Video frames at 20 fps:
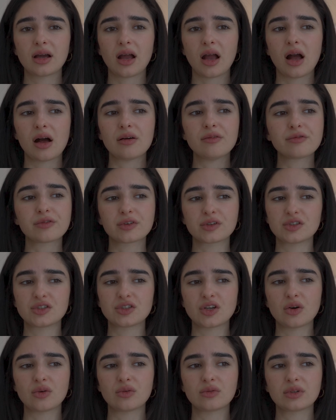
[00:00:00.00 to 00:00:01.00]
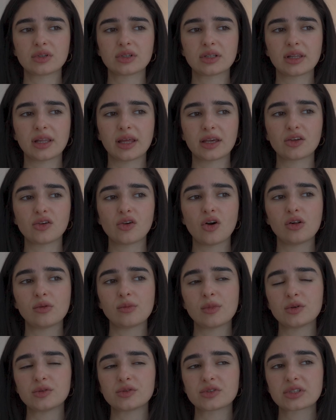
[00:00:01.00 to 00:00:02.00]
comfort zone. Like you
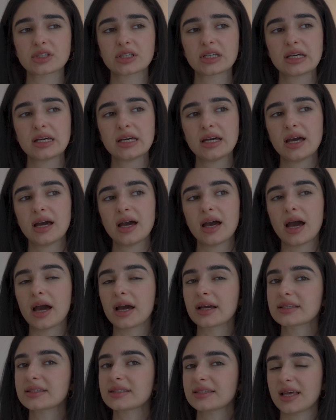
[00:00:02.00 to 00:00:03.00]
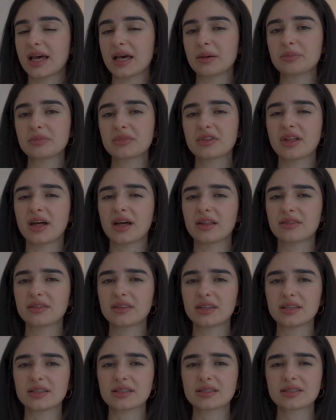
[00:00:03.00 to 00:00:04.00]
almost accept that
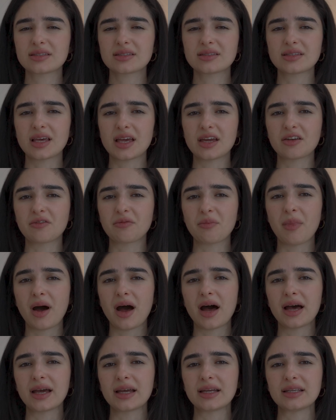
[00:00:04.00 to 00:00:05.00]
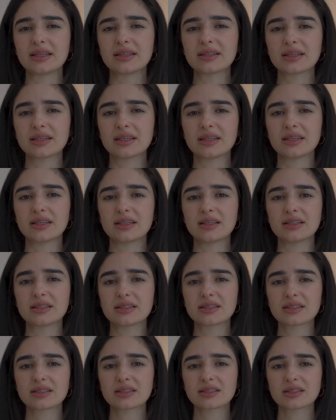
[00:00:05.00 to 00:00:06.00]
this state of mind
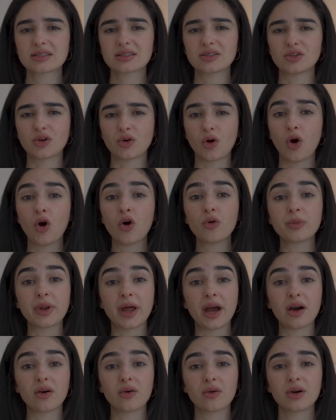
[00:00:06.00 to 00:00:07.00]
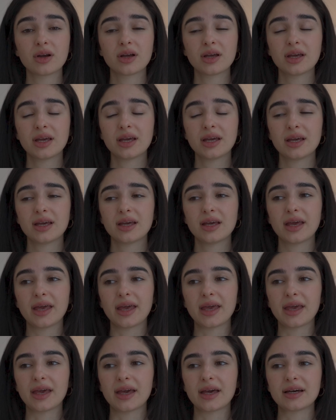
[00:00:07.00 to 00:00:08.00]
is your home now.
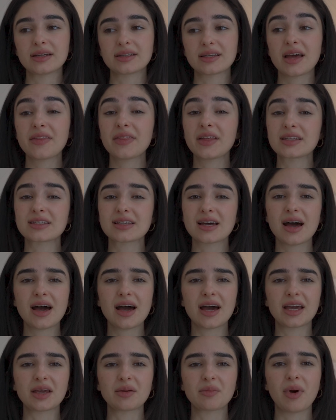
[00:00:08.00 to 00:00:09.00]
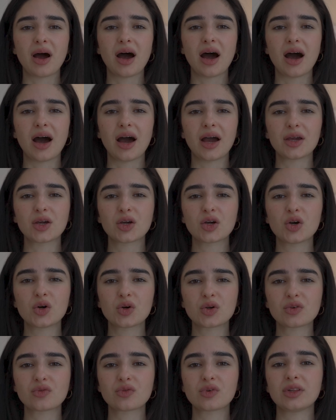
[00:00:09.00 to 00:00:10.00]
And at that time, I
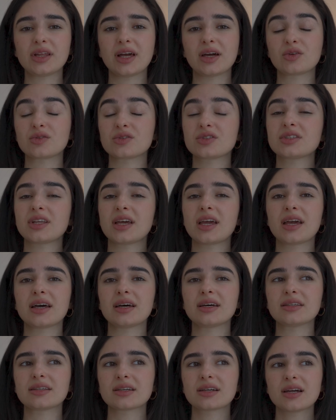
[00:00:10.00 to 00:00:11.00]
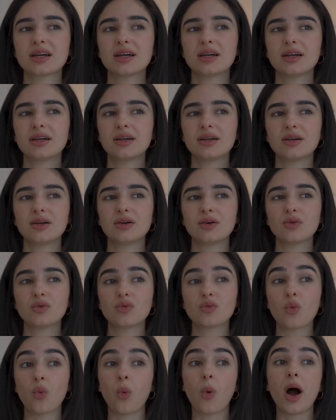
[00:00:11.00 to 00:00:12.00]
couldn't really understand
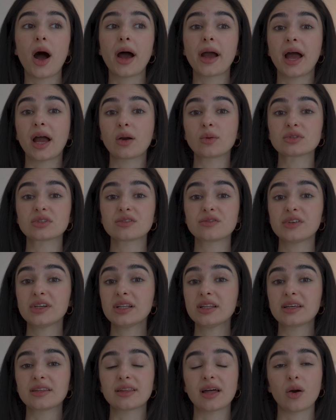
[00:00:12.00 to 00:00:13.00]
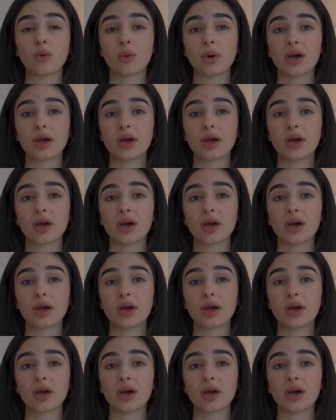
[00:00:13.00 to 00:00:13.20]
why I was feeling that